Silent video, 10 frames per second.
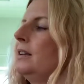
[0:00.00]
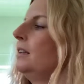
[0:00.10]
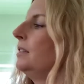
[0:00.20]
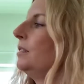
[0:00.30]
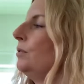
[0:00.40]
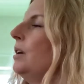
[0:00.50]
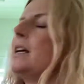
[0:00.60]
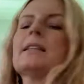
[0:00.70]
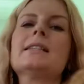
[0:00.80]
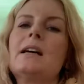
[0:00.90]

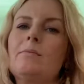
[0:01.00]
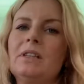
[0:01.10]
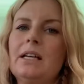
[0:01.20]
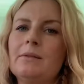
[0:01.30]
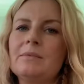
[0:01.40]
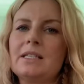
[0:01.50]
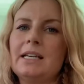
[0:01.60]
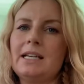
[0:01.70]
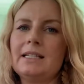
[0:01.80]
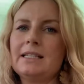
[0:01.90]
So sometimes
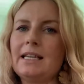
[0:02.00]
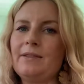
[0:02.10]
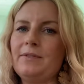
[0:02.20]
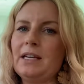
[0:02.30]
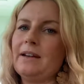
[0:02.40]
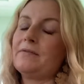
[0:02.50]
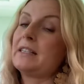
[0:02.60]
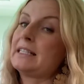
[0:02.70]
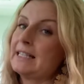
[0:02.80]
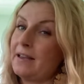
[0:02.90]
they say we have
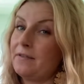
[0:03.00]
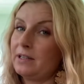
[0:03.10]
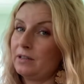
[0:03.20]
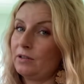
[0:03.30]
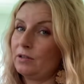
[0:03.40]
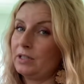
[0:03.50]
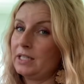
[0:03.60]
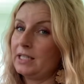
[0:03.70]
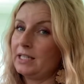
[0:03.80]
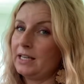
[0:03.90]
7
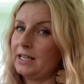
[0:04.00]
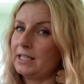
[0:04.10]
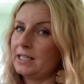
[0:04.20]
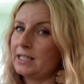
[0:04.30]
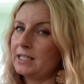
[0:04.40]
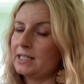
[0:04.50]
continents.